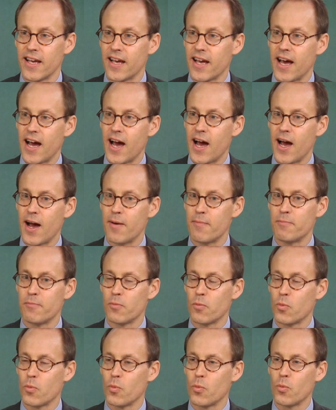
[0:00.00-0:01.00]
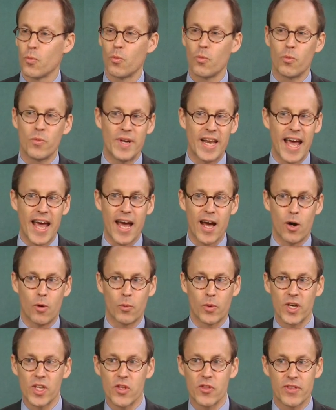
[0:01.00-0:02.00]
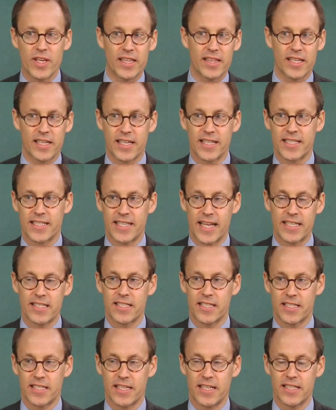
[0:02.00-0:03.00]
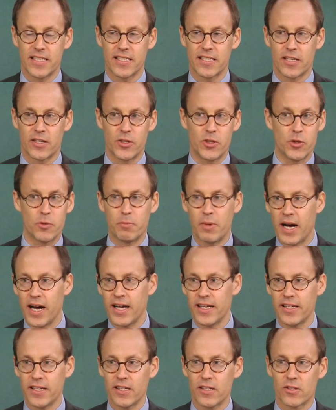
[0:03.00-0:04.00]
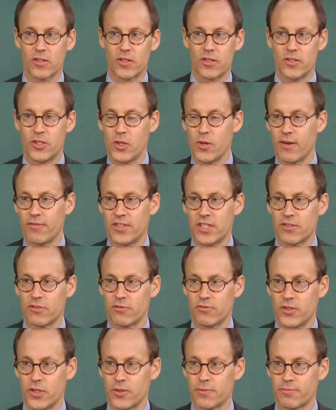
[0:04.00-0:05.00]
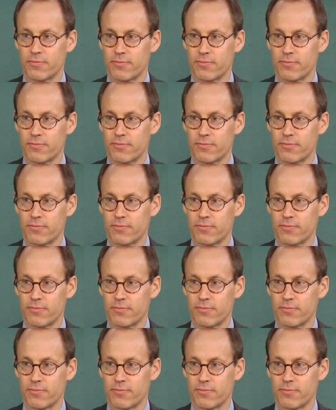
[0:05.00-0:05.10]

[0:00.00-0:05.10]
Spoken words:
Now, what do you think the consensus is, and are you buying it, or do you have a different view?